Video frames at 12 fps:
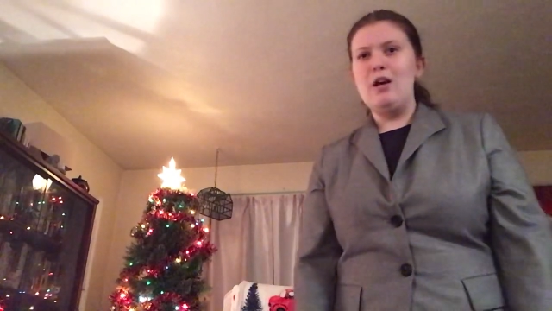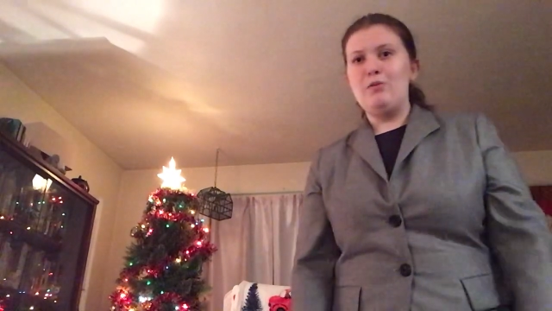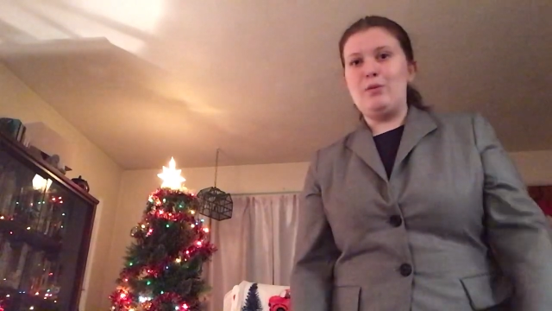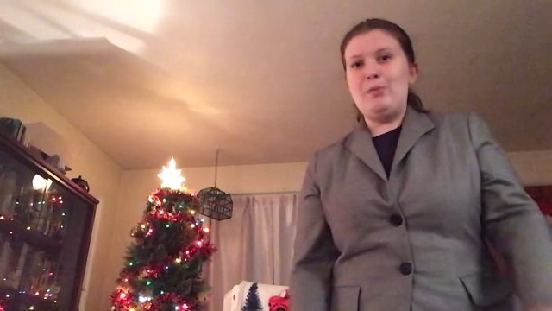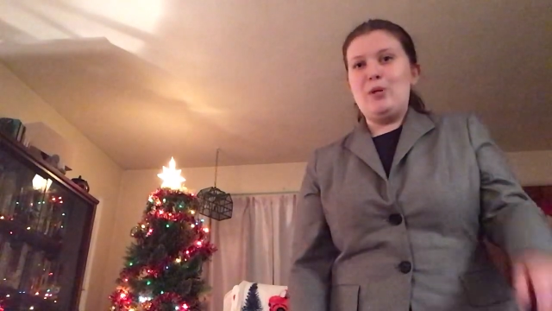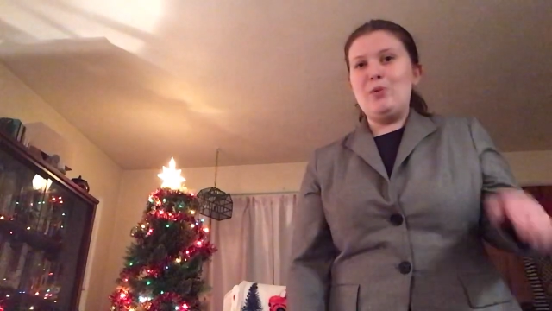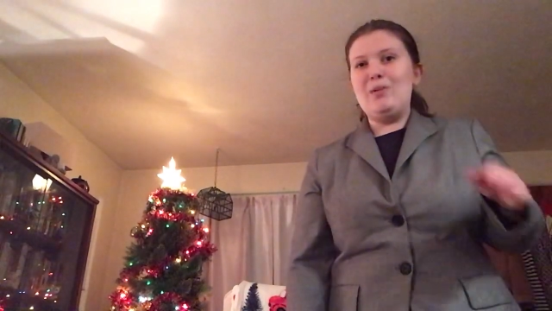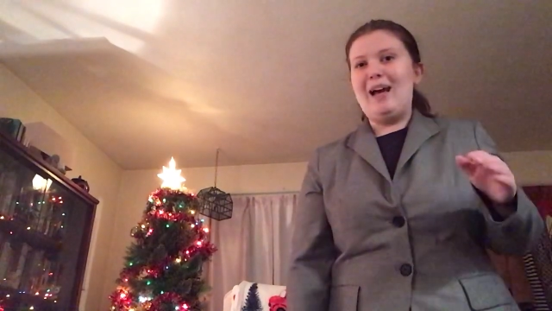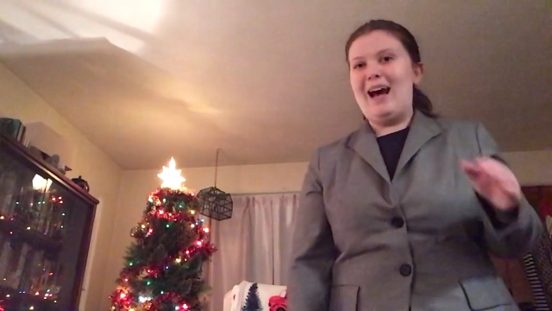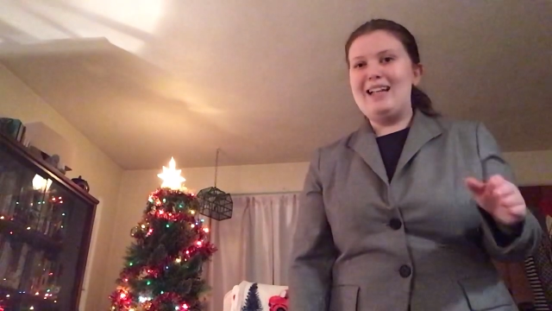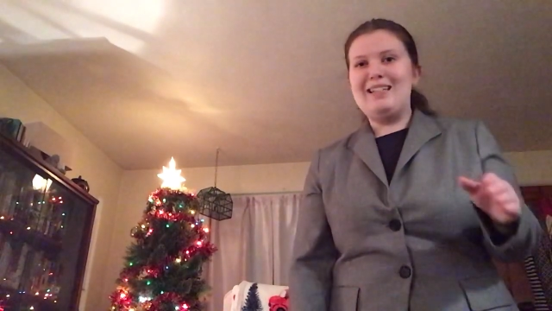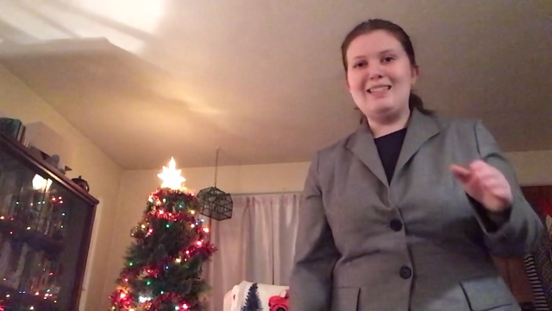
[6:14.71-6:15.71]
from the
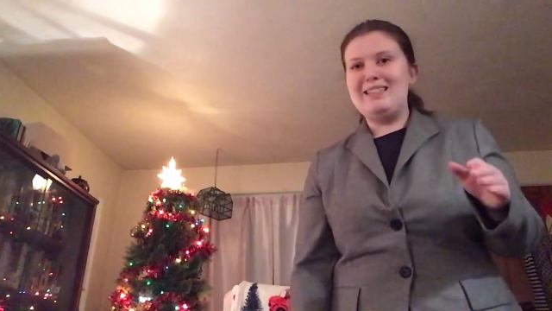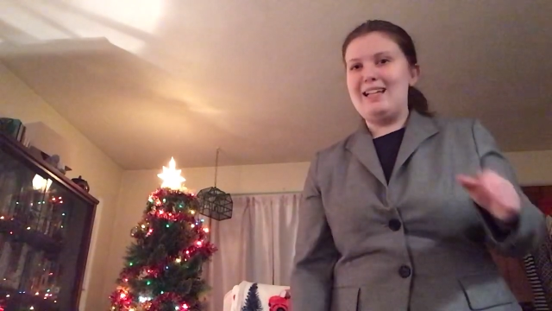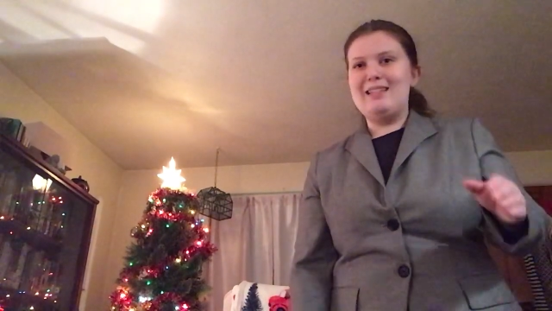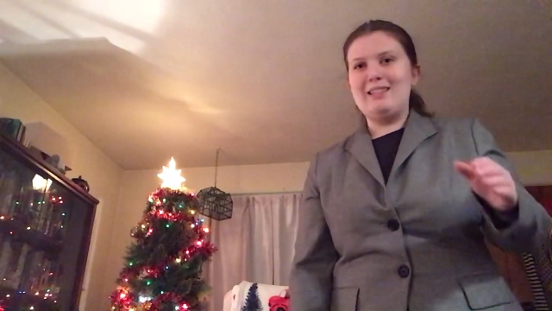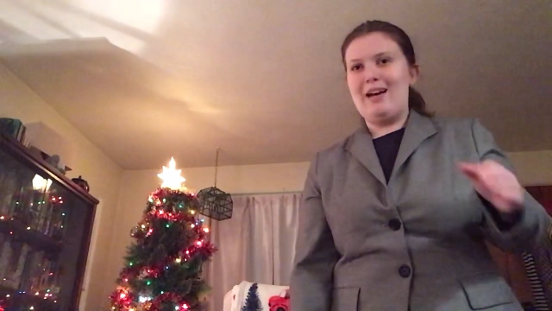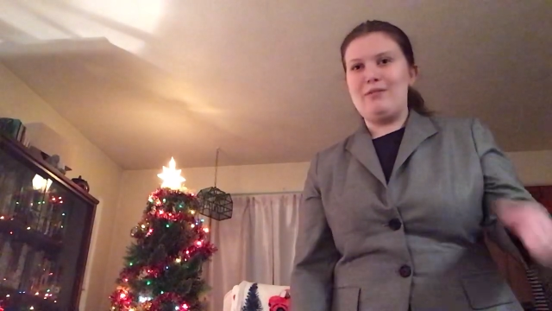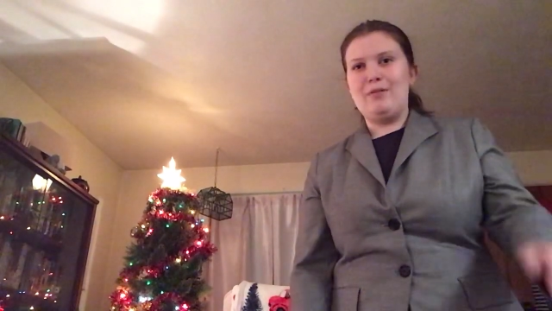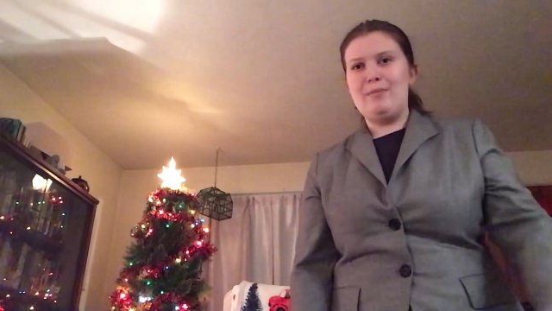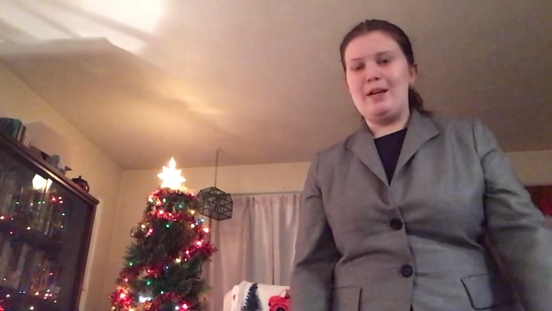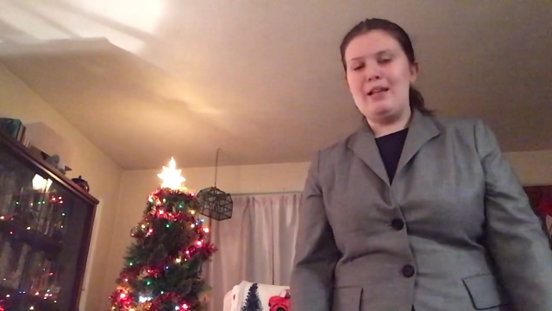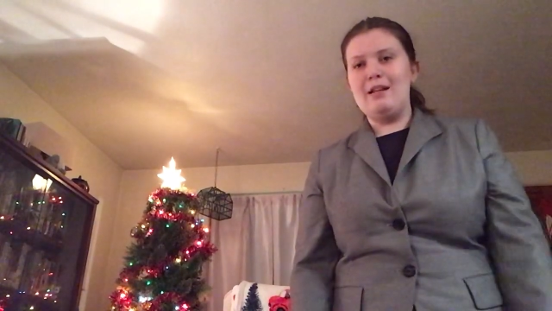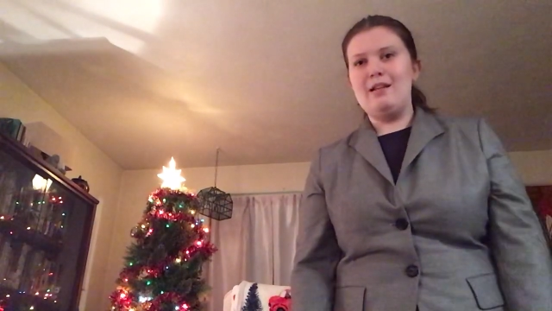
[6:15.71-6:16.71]
United States
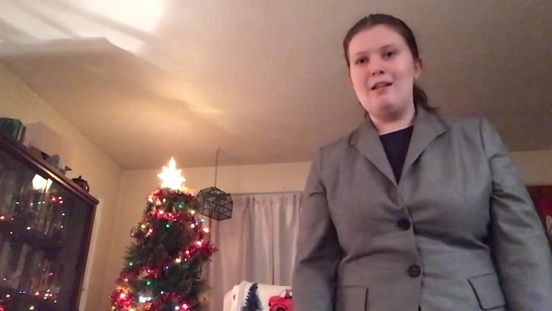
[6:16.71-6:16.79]
government